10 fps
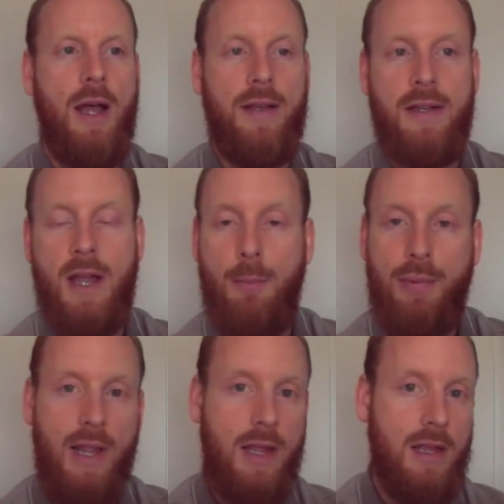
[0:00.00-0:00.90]
I did
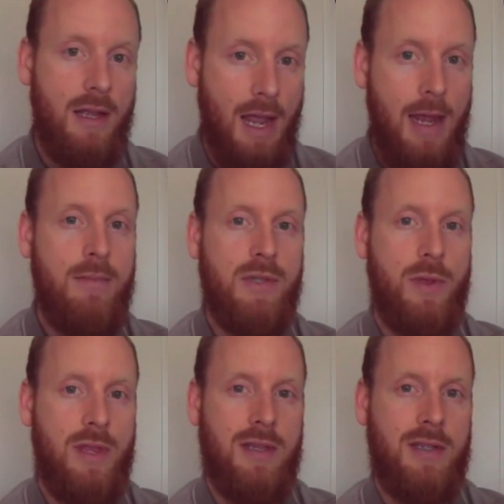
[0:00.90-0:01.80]
not play games
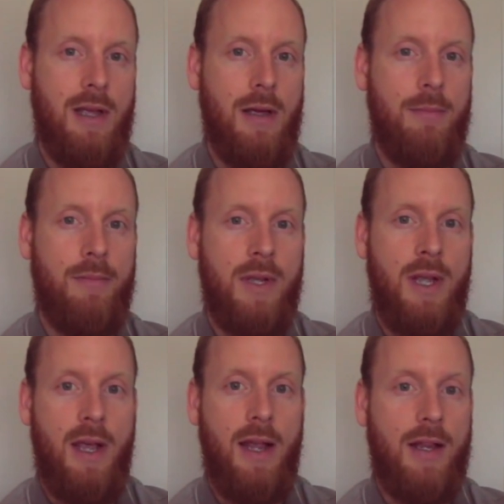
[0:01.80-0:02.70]
with Islam,
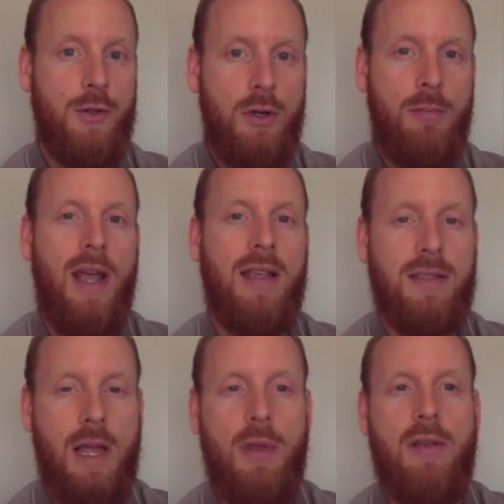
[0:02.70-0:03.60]
and I took my
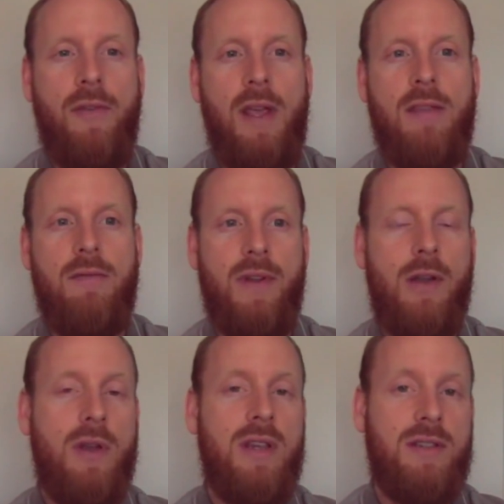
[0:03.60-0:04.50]
Islamic faith
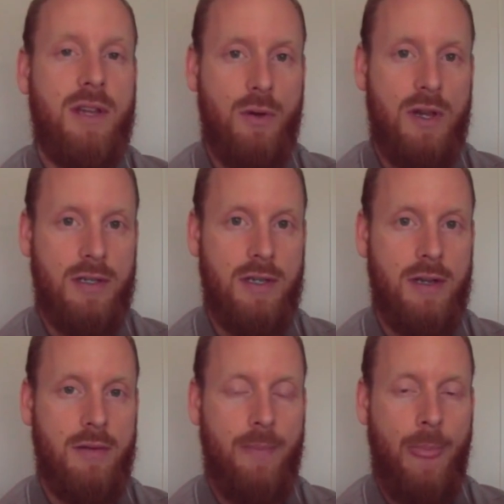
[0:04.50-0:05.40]
very seriously.